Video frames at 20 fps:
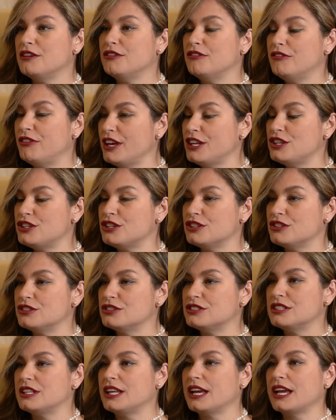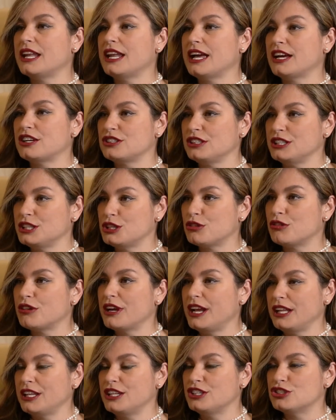vendors that could actually
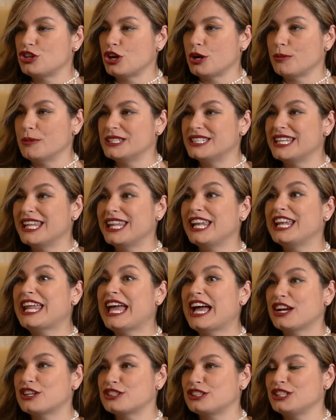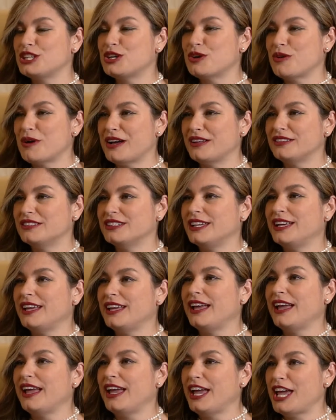create these garments and then actually go out
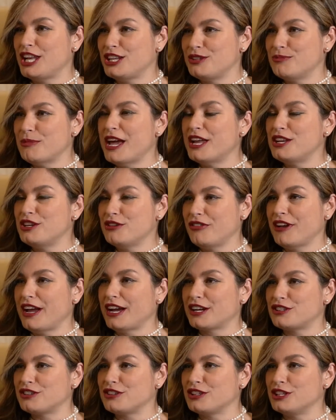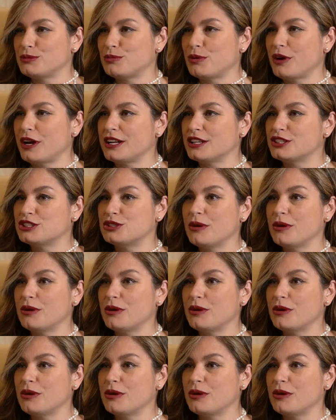and manufacture these products.